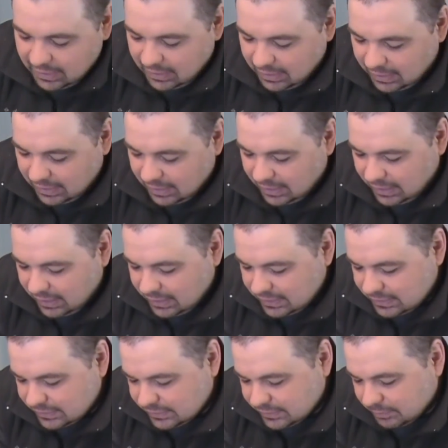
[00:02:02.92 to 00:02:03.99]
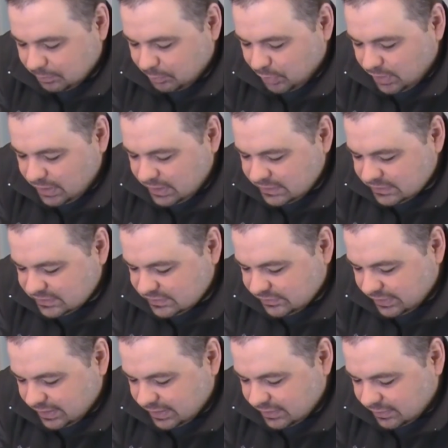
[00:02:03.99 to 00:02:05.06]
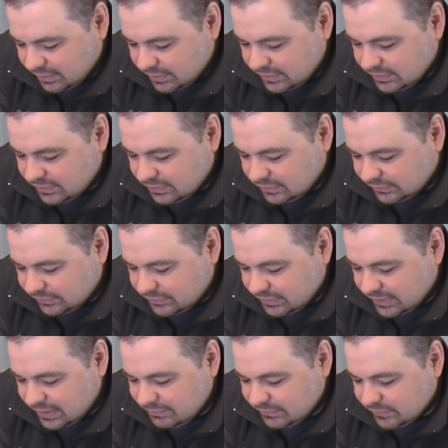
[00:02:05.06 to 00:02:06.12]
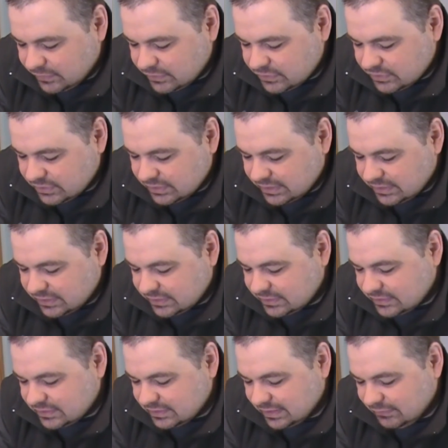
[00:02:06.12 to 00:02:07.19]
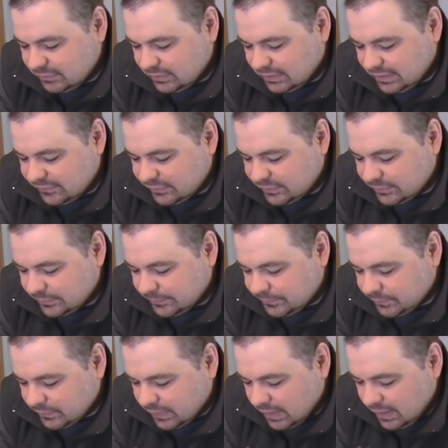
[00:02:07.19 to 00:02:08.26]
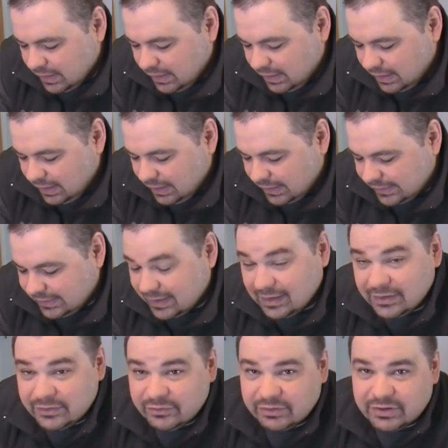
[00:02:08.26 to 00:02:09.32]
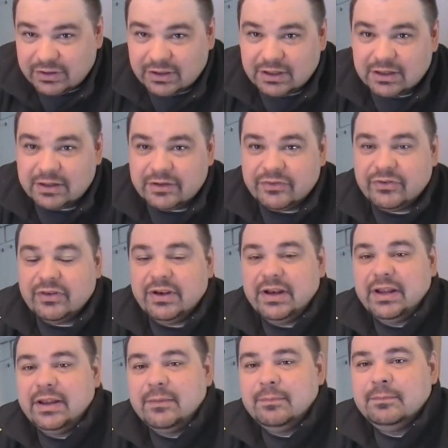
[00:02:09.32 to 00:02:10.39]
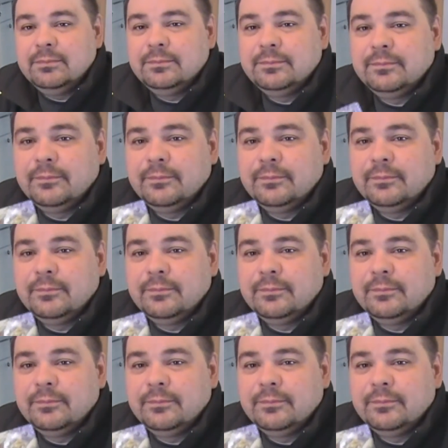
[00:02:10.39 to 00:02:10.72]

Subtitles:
the Bronze Dragon Adult, the named version is level 11. Kalindratar is the name.